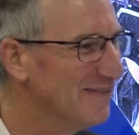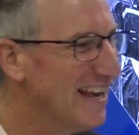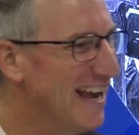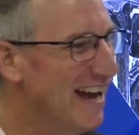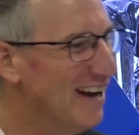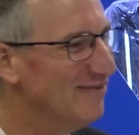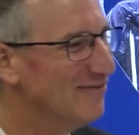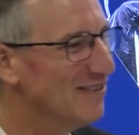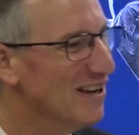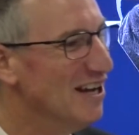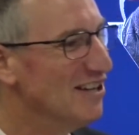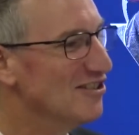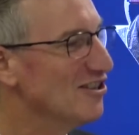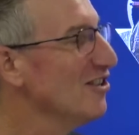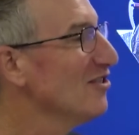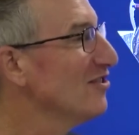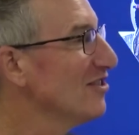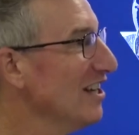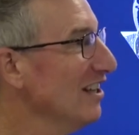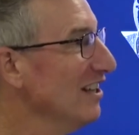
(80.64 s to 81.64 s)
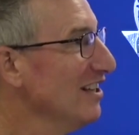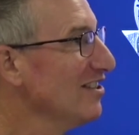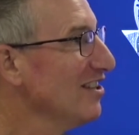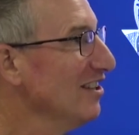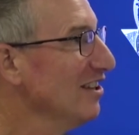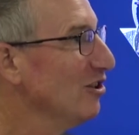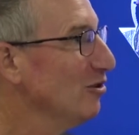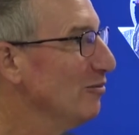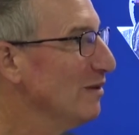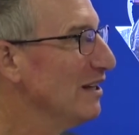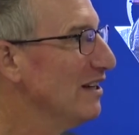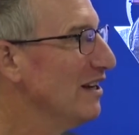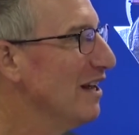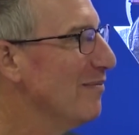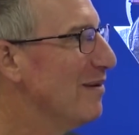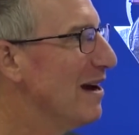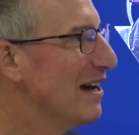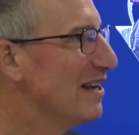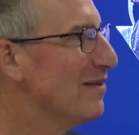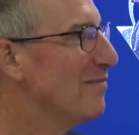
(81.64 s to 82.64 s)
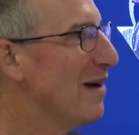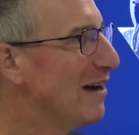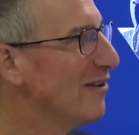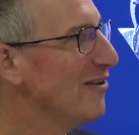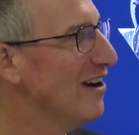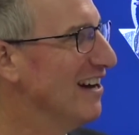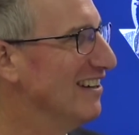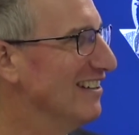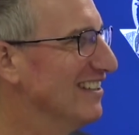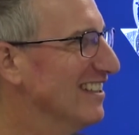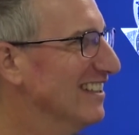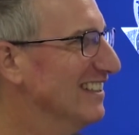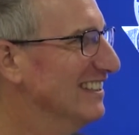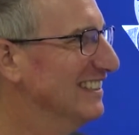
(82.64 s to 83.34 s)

Yeah. So tell us a little bit about your background.